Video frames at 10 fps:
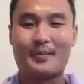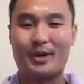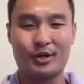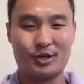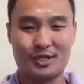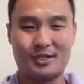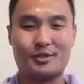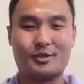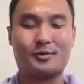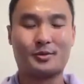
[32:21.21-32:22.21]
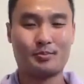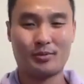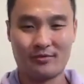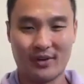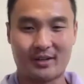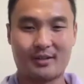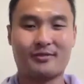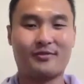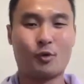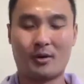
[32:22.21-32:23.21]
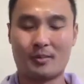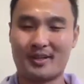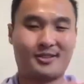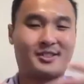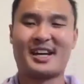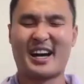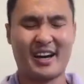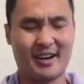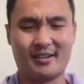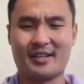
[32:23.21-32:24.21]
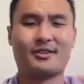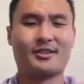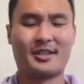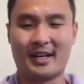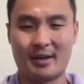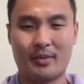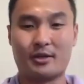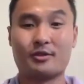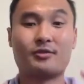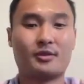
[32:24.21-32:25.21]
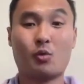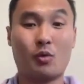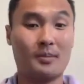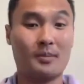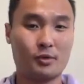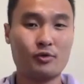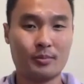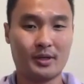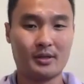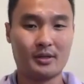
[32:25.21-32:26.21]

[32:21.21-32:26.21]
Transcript: energy into perfecting your form because you're tired at the end of the day, but you still want movement.